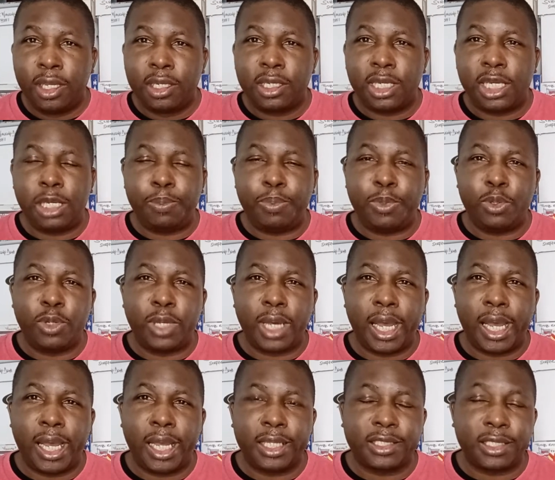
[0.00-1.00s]
Keep you
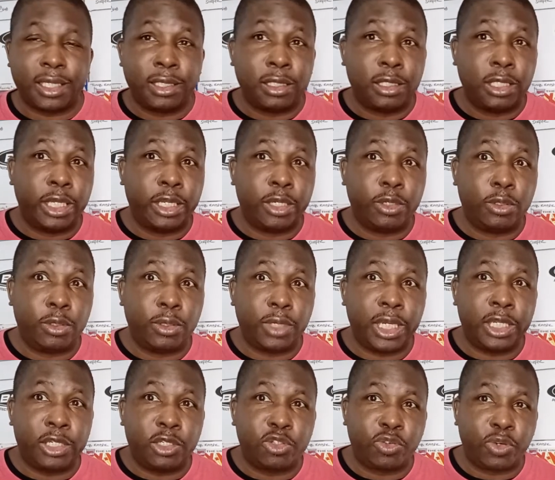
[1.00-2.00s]
guys a little
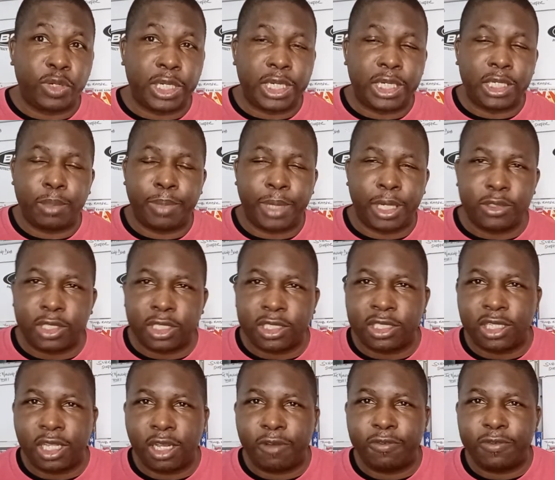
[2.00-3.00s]
intrigued about the
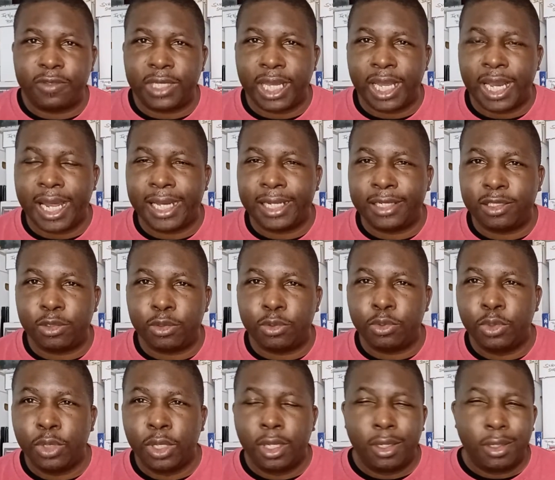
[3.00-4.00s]
stuff that I do.
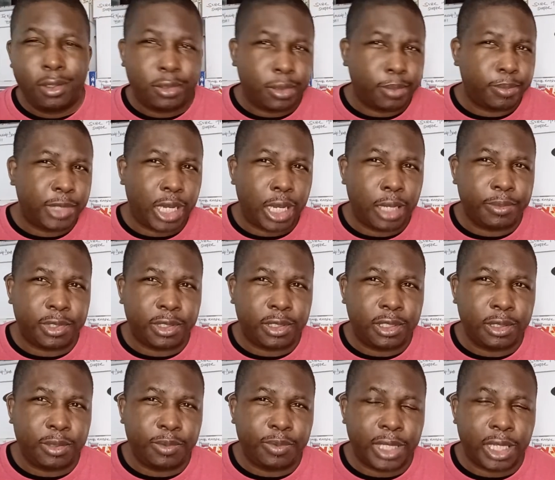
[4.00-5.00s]
Sometimes it
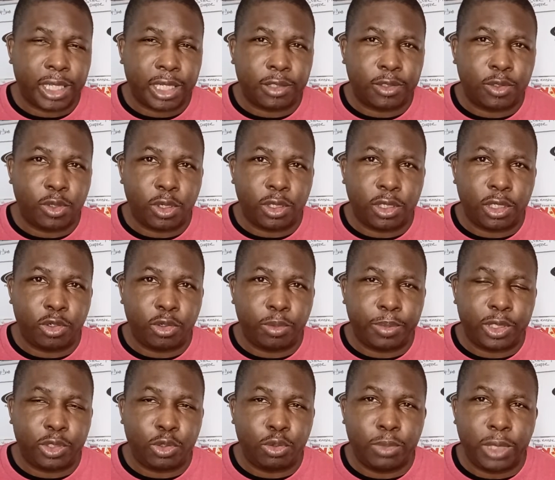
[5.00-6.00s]
seems like I talk a little
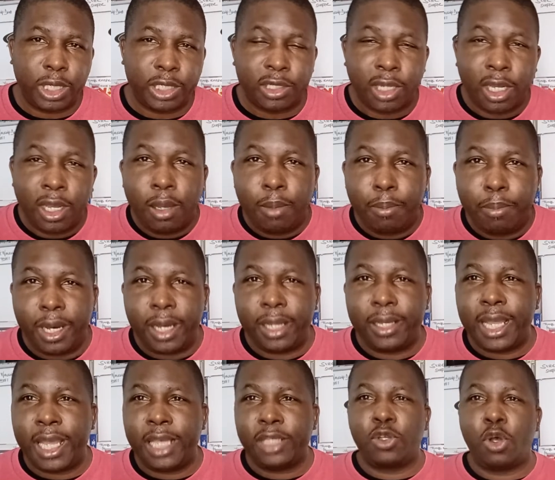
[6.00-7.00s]
bit too much. But
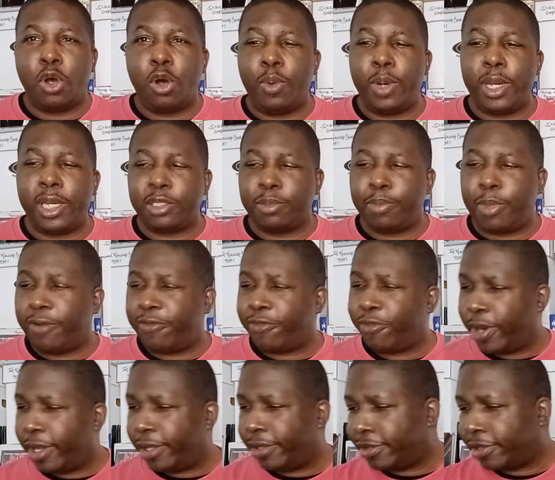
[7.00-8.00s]
as always, my
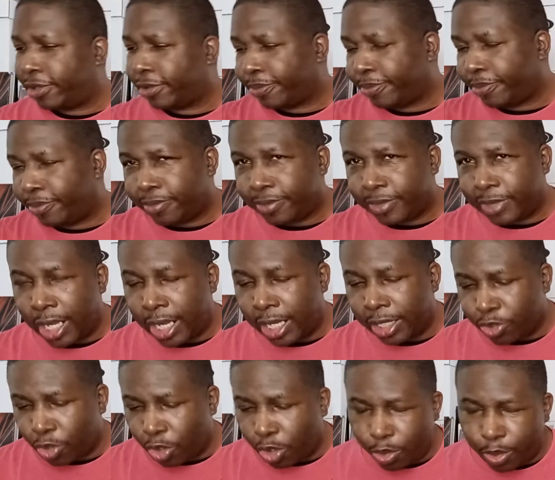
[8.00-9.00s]
friends, as
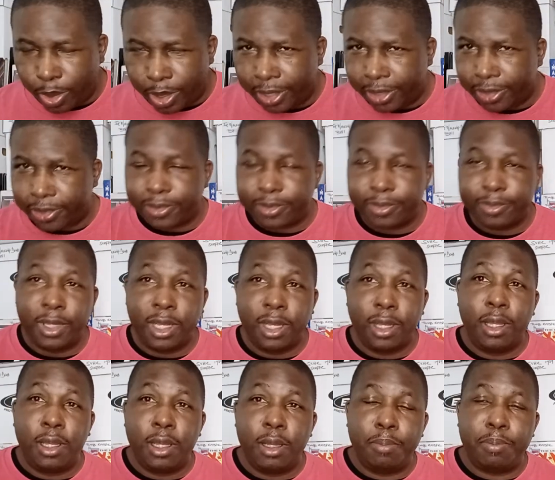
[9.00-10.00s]
always,
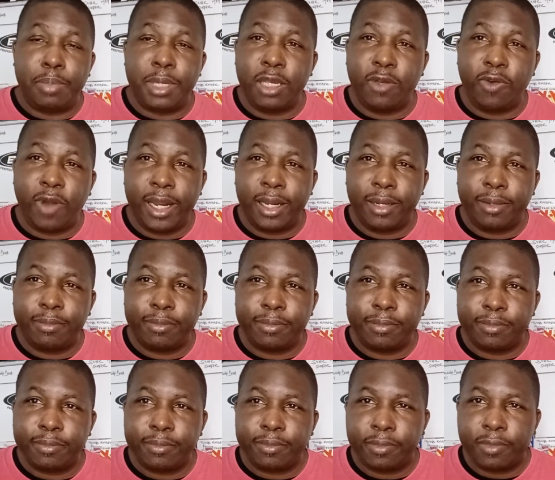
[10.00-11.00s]
be great
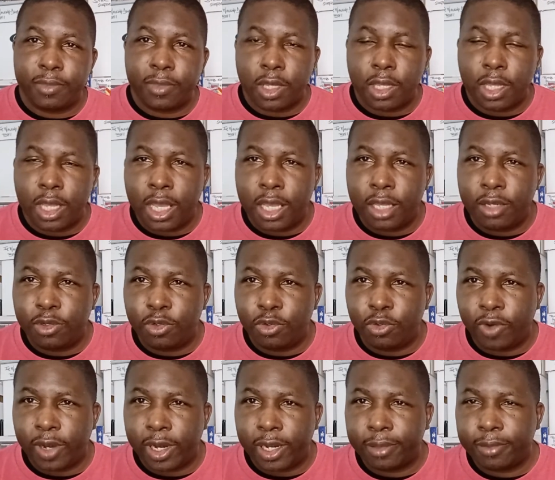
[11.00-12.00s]
and do
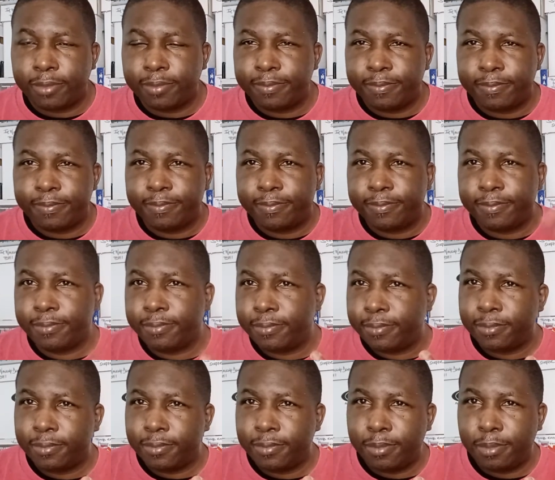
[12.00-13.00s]
great.
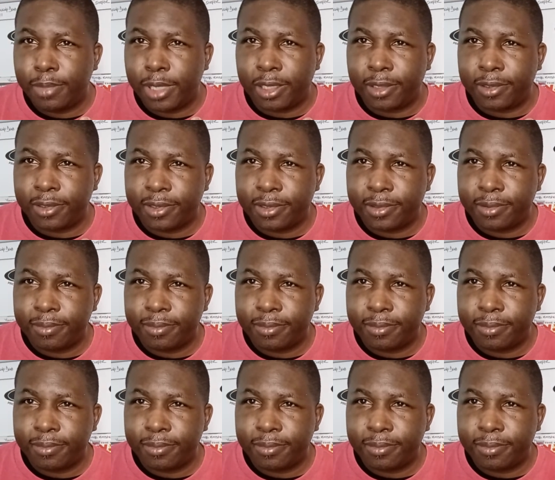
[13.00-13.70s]
Peace.